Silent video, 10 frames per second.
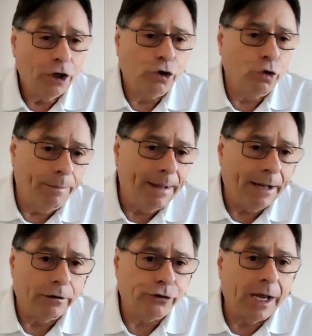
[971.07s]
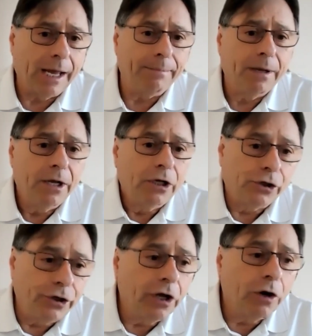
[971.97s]
do a better job.
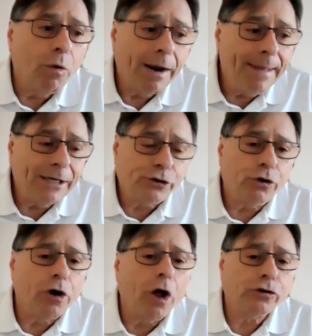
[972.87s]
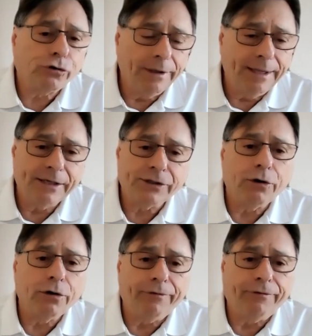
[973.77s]
So you're going to want to make sure culturally there's a
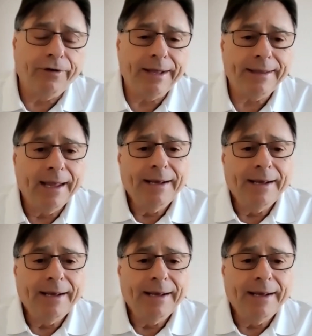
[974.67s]
good fit,